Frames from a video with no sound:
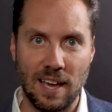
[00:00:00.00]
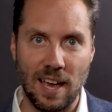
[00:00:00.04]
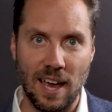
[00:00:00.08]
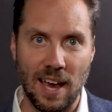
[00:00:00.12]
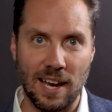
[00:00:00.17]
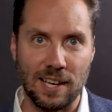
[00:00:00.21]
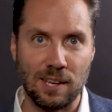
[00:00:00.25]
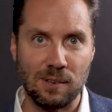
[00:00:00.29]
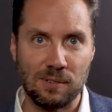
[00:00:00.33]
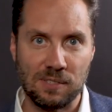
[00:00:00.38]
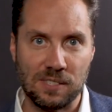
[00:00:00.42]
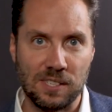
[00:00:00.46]

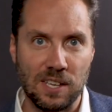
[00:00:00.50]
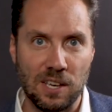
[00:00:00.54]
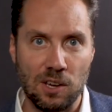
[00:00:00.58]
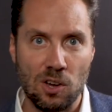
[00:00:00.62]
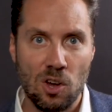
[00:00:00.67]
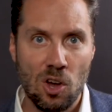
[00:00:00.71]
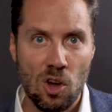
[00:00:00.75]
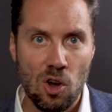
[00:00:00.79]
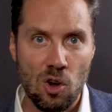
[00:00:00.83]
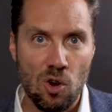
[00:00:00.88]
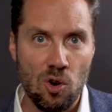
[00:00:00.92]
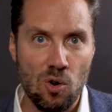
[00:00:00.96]
and you see
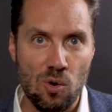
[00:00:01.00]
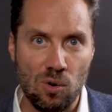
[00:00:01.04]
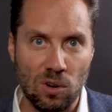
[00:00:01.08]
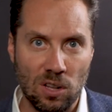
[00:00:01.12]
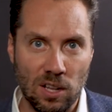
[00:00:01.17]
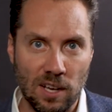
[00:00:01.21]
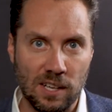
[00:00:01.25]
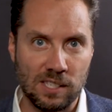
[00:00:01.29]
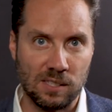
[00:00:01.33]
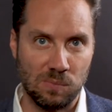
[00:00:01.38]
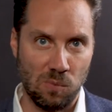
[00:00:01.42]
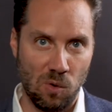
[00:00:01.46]
who
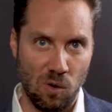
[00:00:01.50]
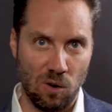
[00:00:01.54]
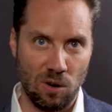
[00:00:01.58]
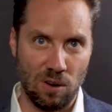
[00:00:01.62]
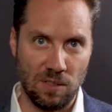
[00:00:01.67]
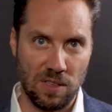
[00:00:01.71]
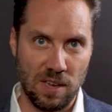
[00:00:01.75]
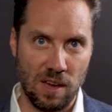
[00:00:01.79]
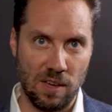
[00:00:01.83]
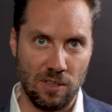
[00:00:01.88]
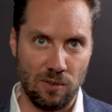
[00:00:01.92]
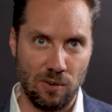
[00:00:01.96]
clicks more on
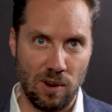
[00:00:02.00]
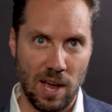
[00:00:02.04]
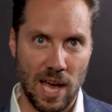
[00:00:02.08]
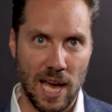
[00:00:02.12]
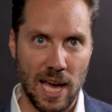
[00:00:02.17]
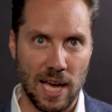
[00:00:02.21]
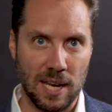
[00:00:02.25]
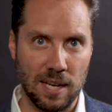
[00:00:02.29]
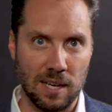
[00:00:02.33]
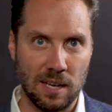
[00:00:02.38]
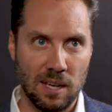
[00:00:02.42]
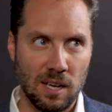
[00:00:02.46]
the other
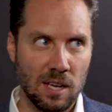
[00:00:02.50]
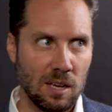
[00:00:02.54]
ad.